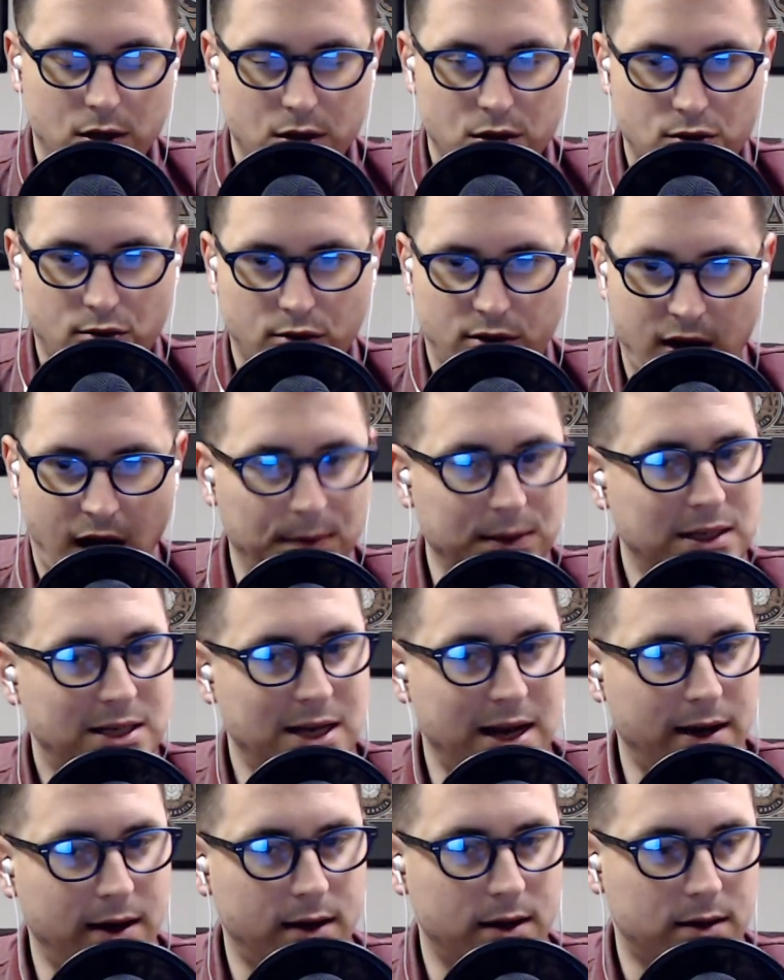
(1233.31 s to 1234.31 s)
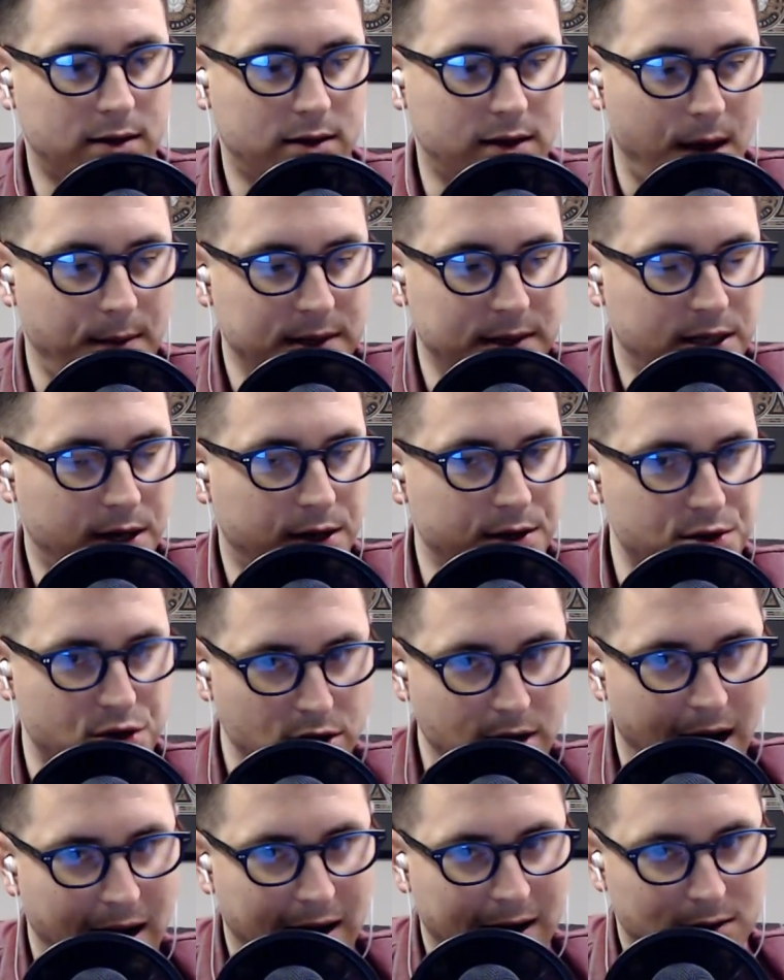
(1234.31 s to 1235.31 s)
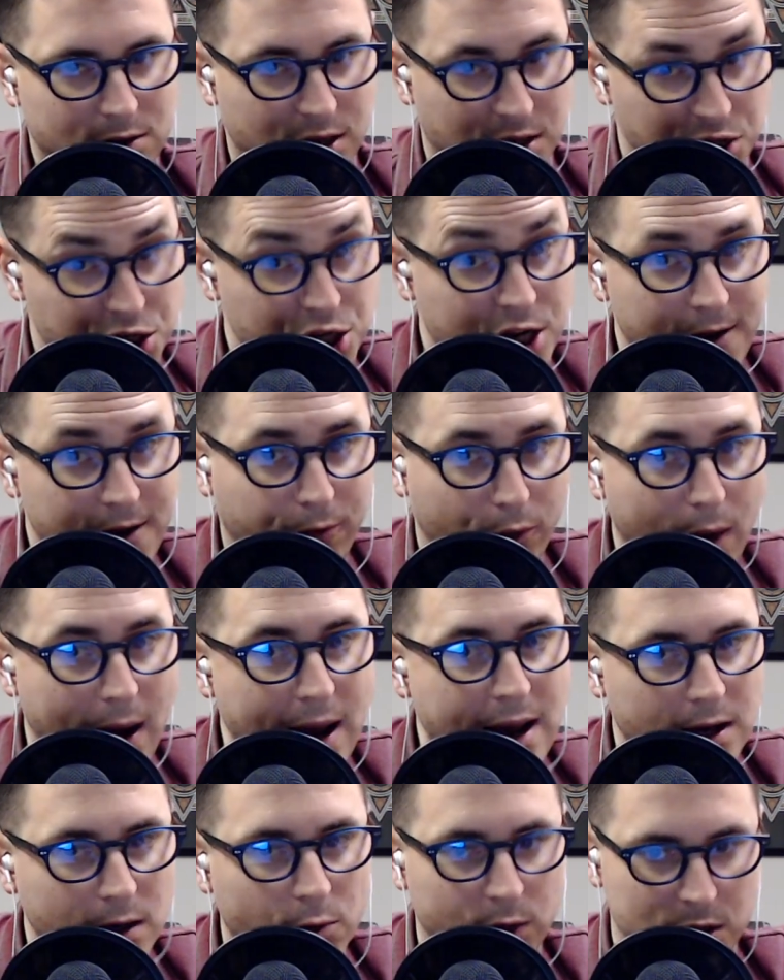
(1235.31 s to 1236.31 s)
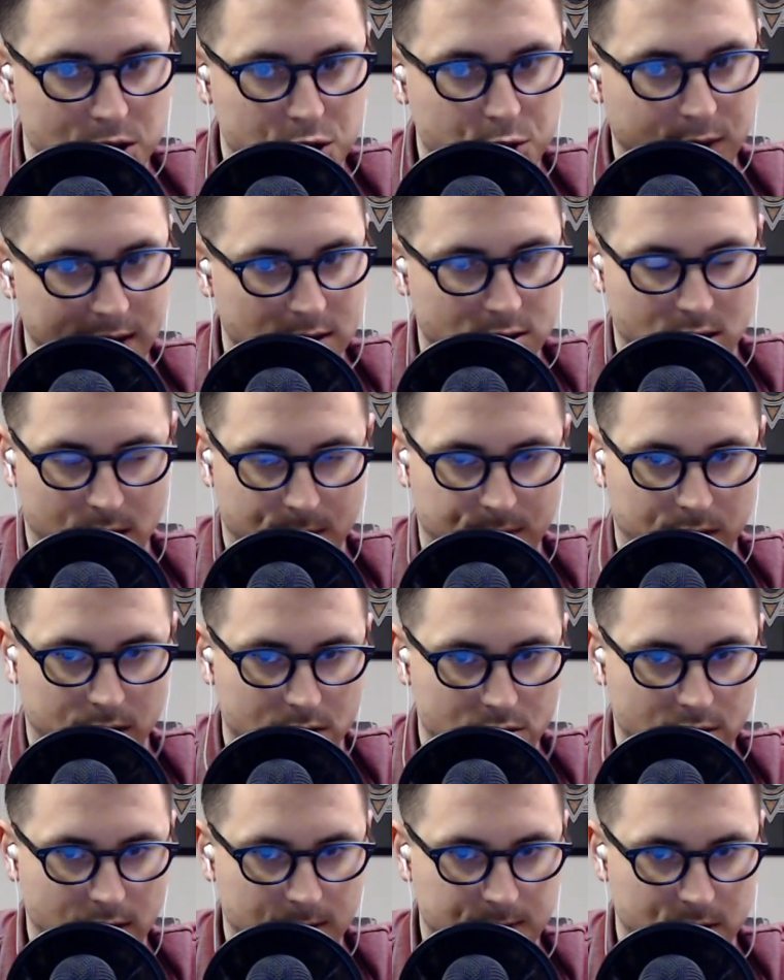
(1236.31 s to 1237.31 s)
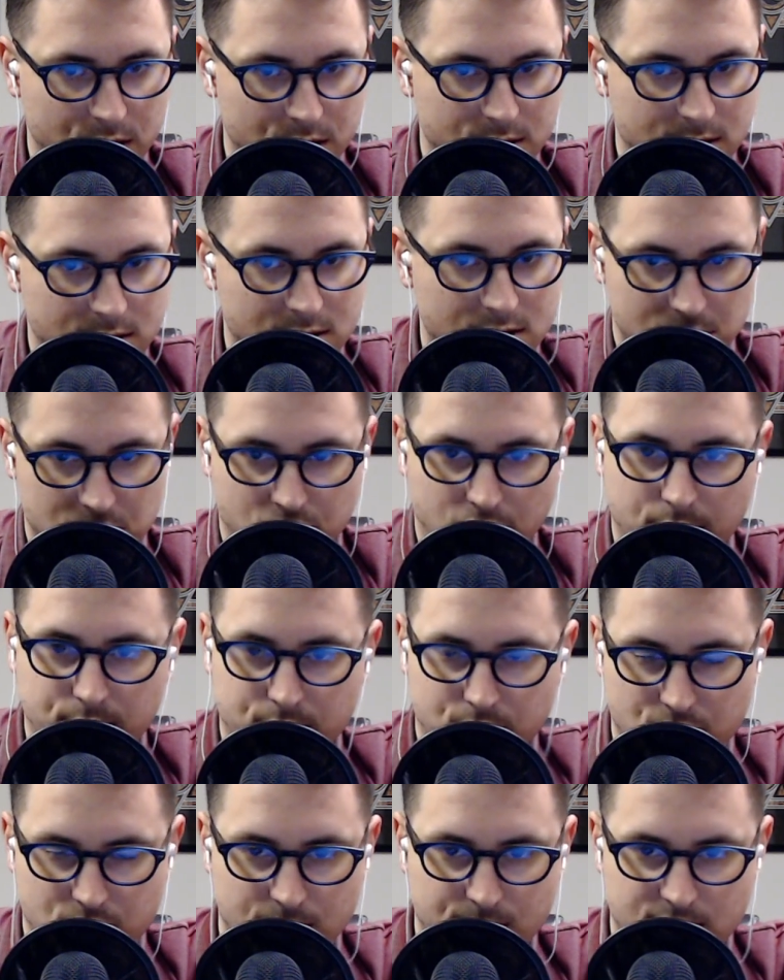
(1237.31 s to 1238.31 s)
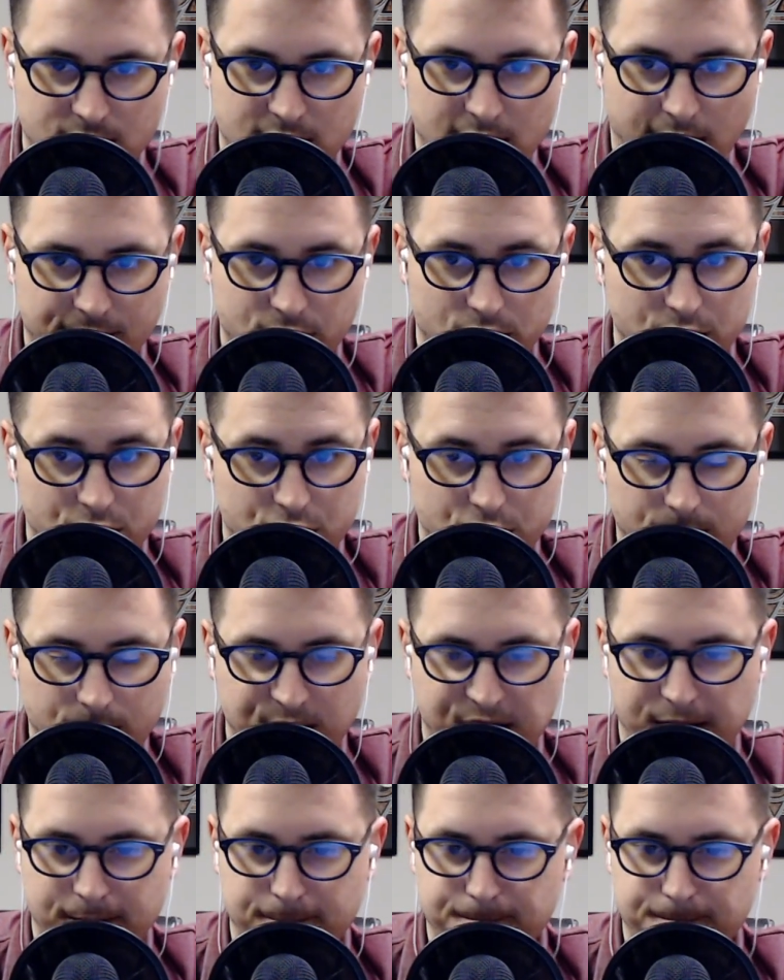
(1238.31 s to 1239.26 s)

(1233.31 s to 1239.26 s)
so commenta- commentaries are not the chief way in which we interpret the scriptures it's the scriptures themselves or it should be